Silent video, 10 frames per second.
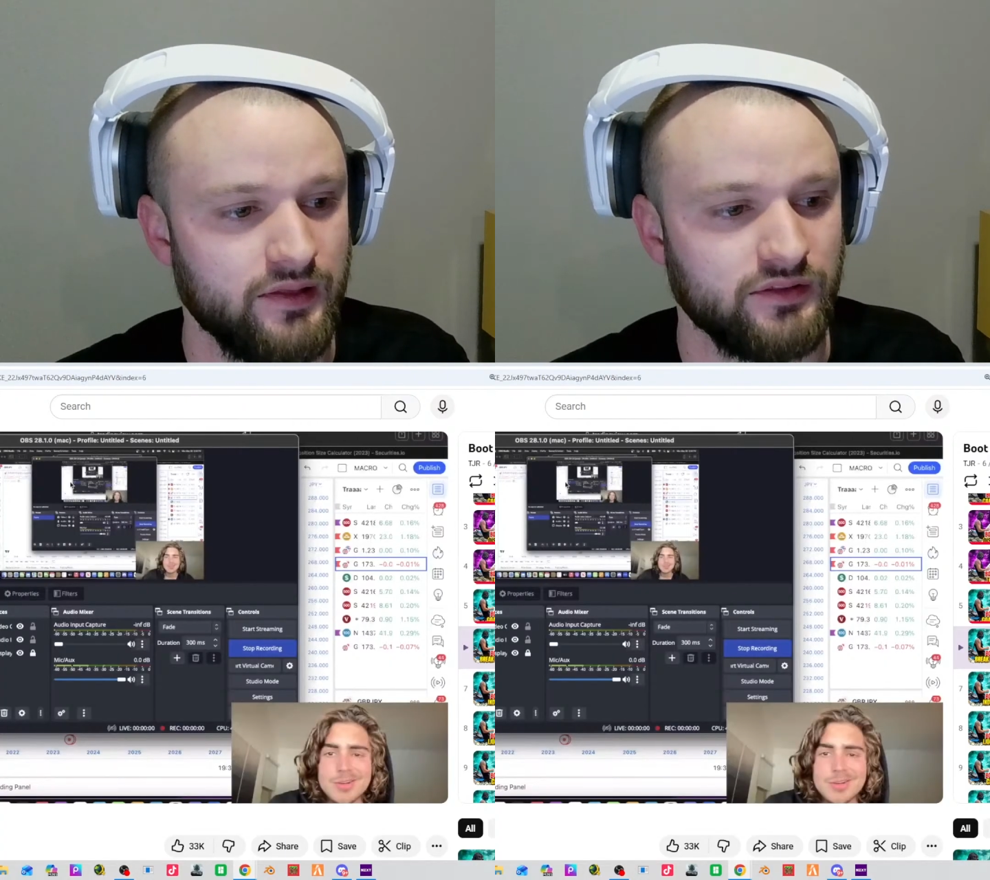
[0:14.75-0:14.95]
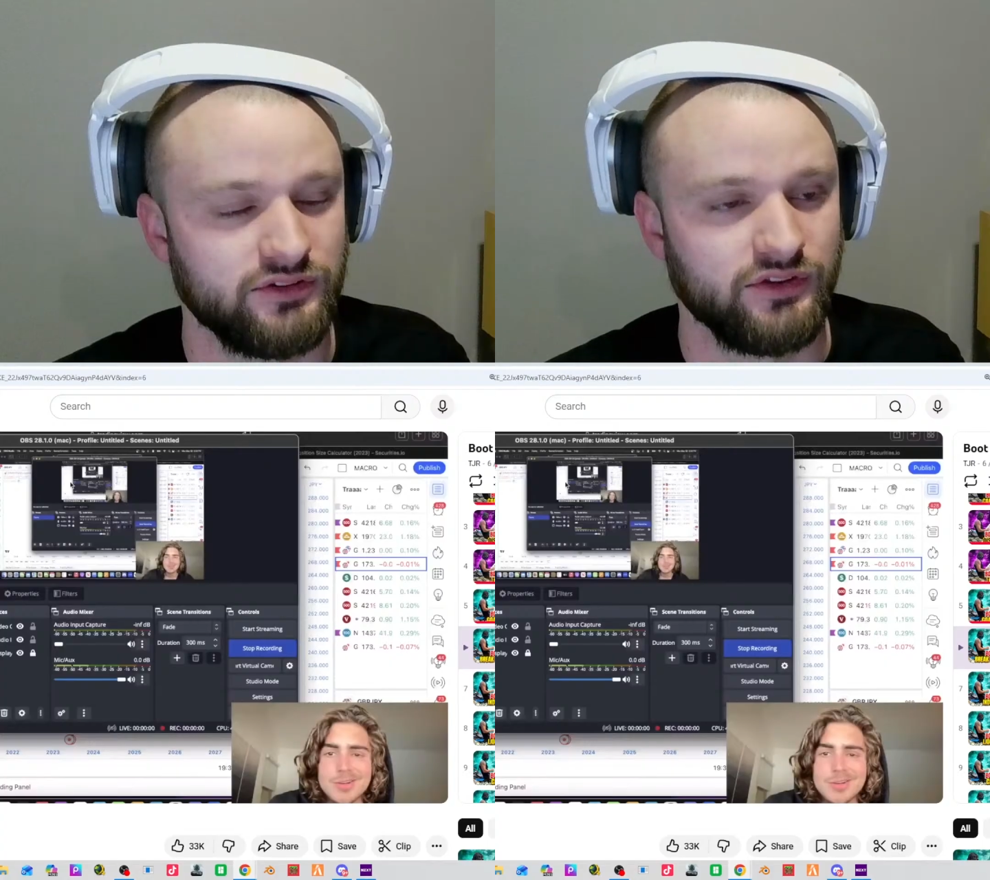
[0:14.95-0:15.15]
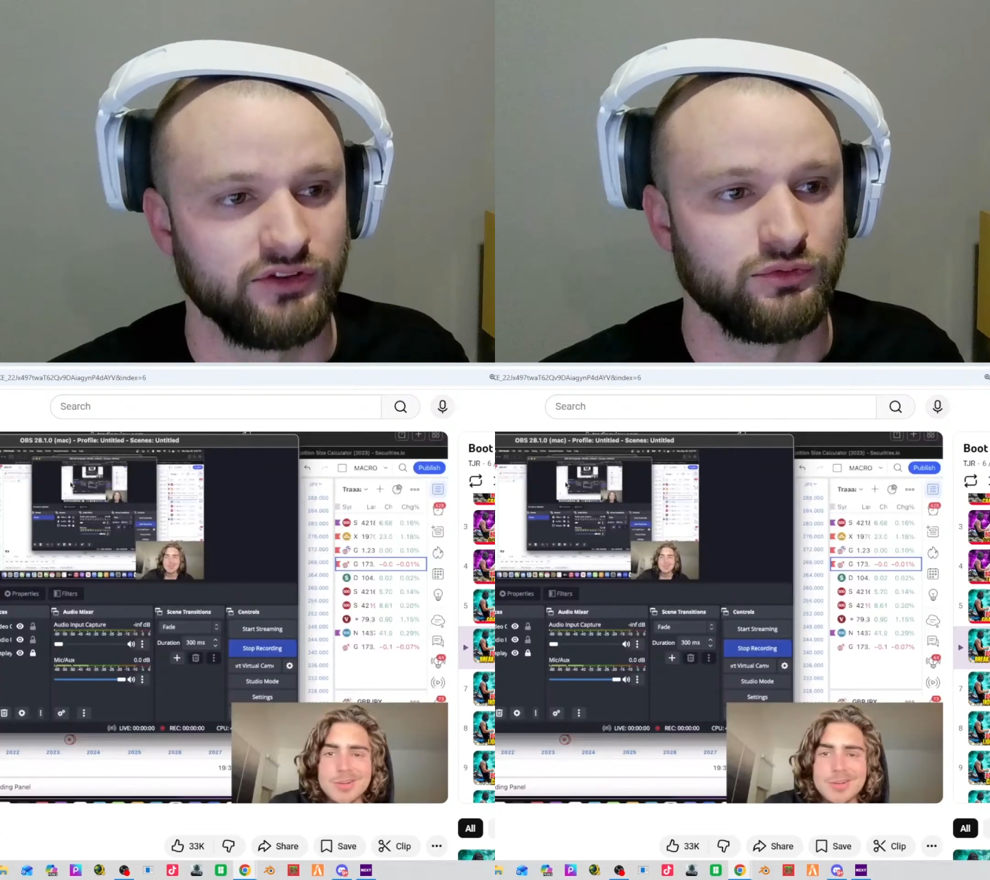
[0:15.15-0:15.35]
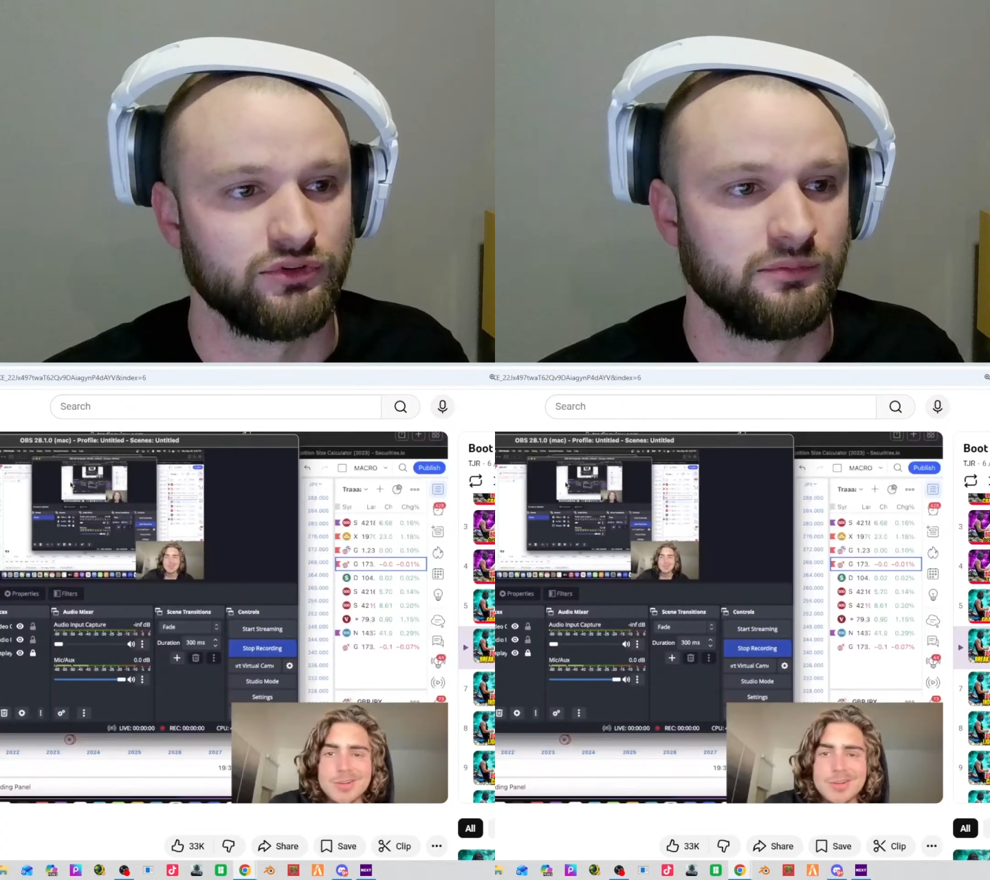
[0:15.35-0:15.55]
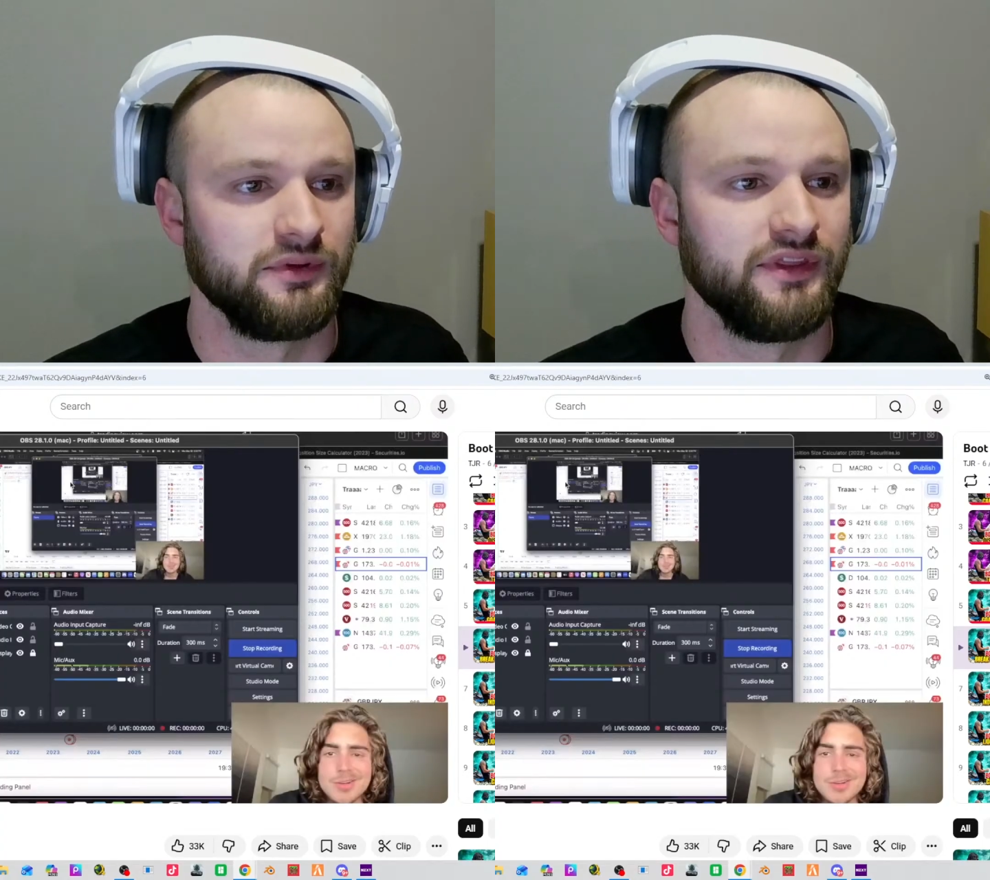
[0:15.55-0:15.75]
Sunday's supposed to
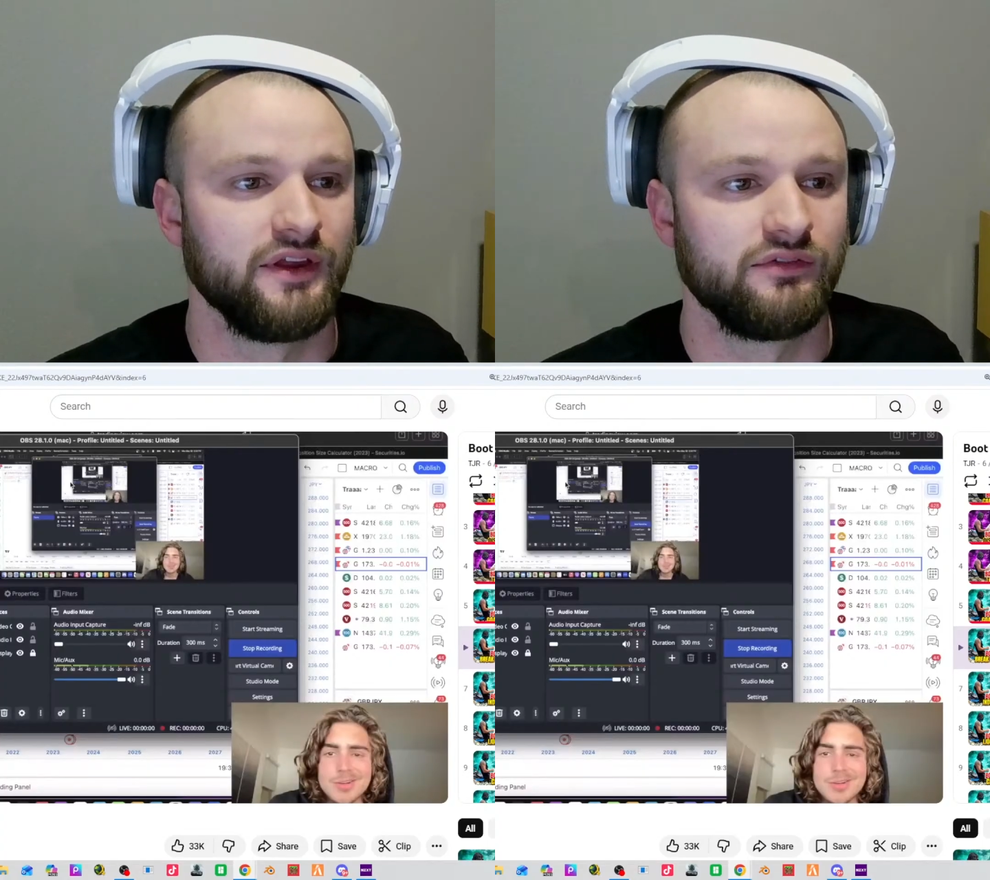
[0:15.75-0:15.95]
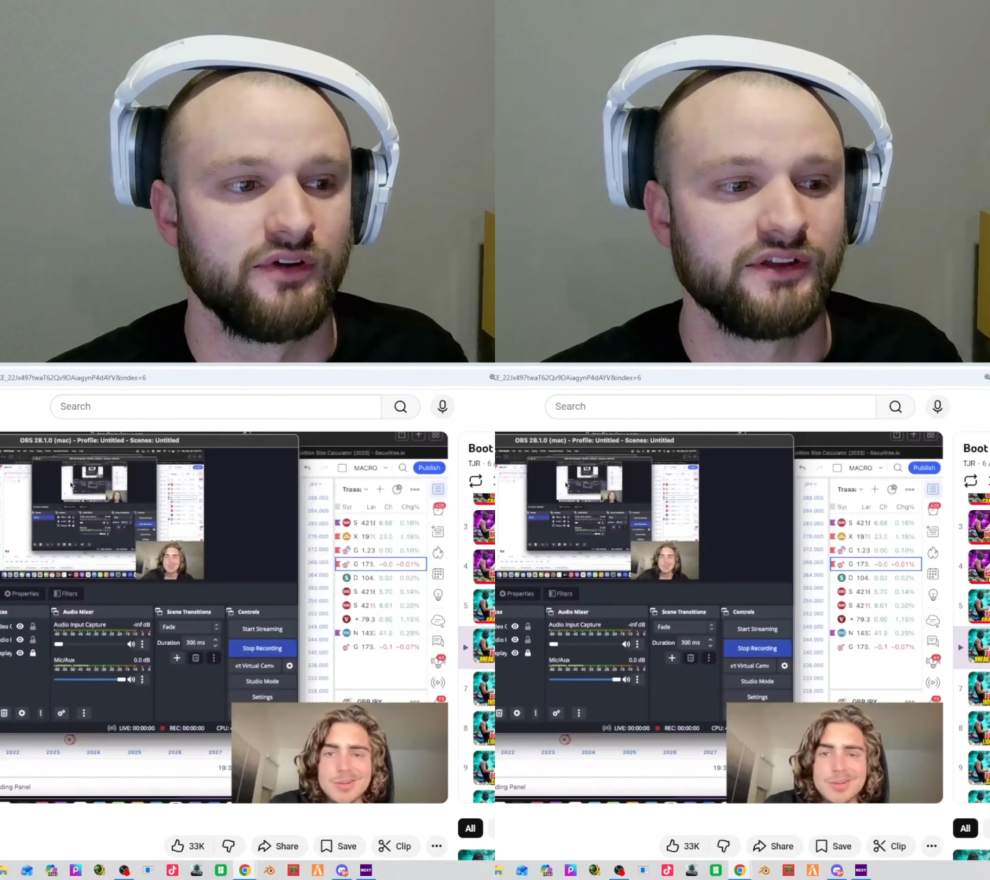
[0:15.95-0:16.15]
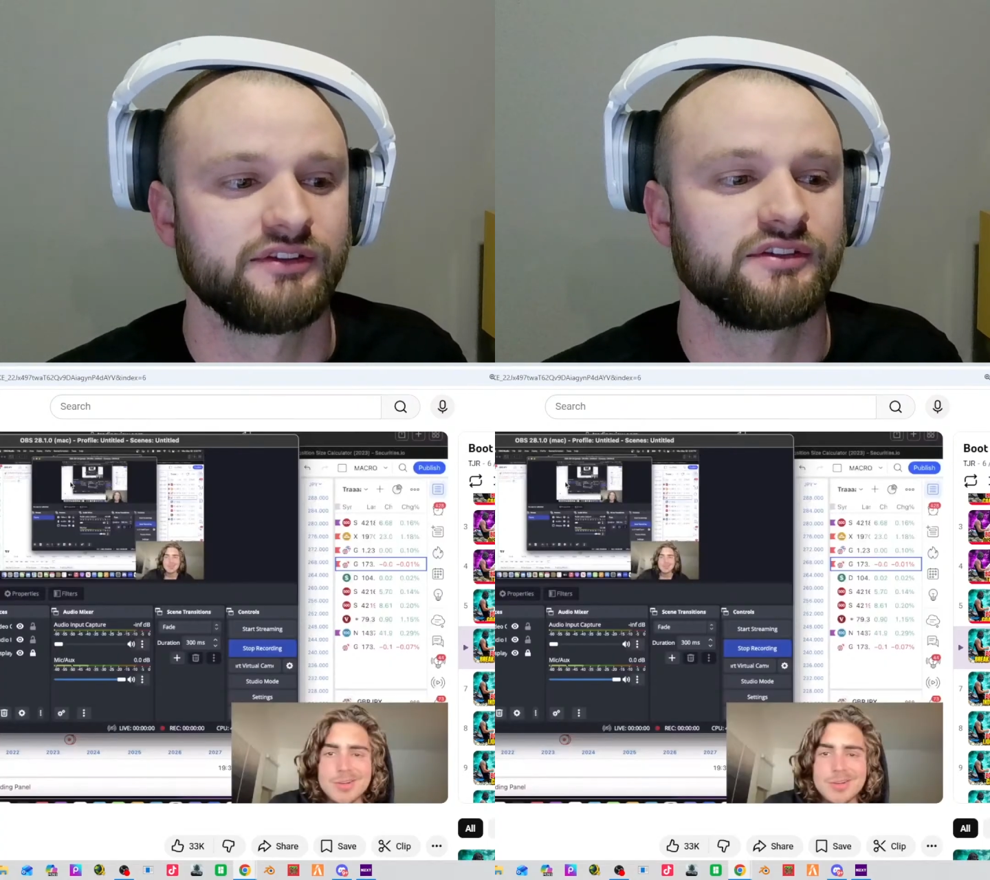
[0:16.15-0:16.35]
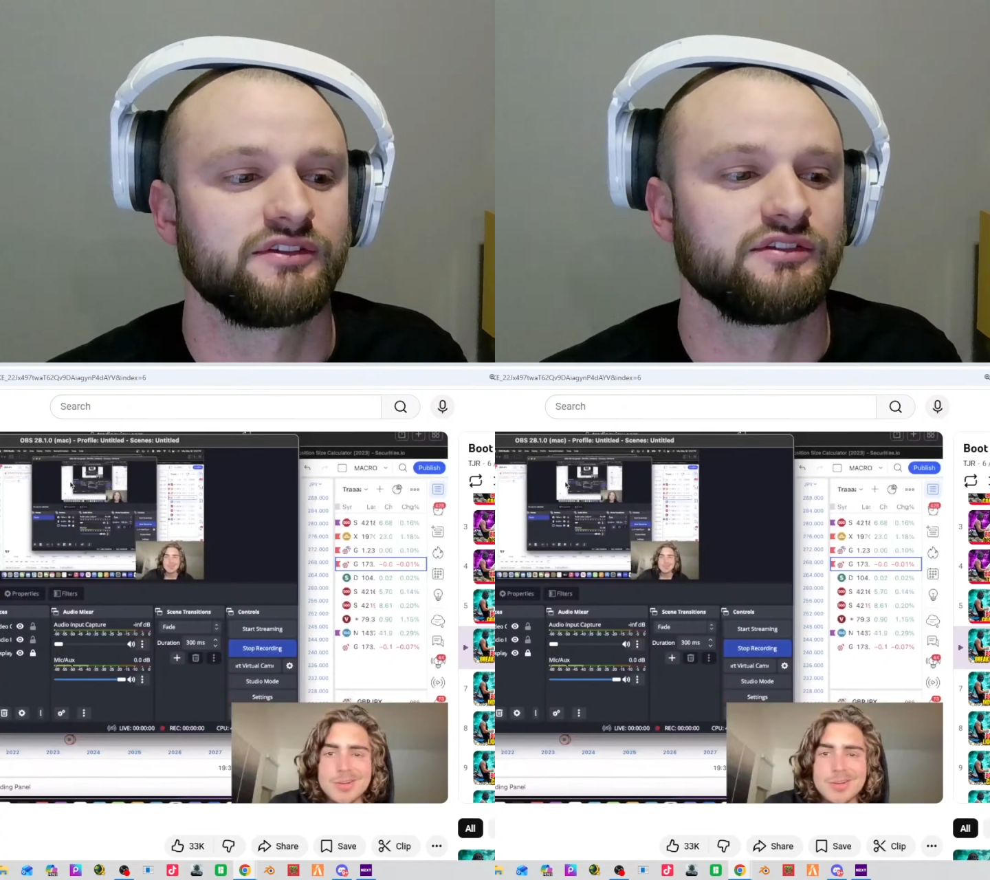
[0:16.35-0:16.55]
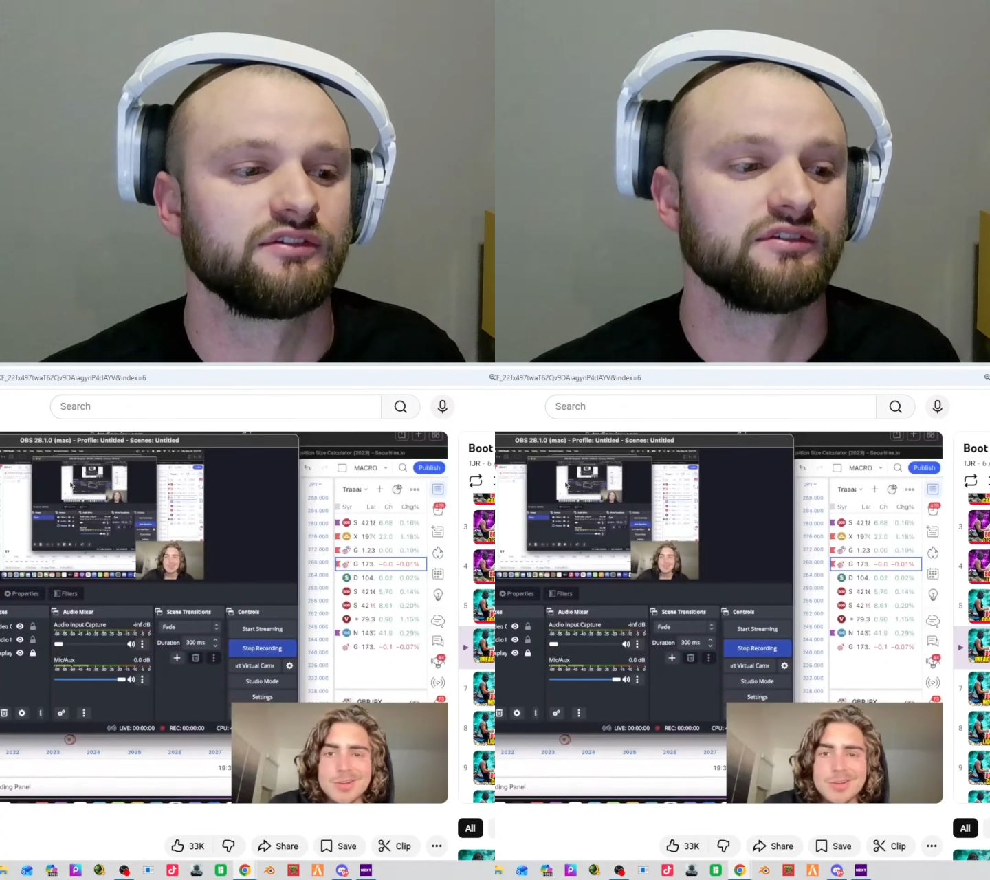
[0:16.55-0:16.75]
be day of rest,
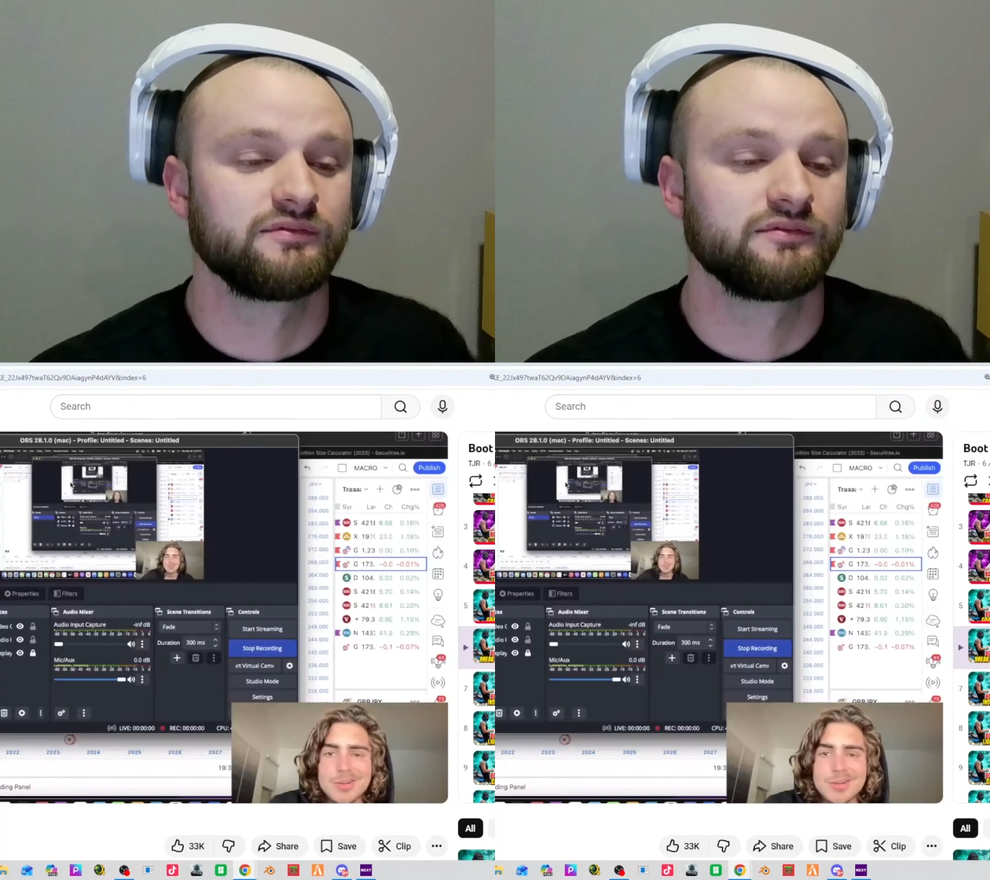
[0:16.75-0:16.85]
so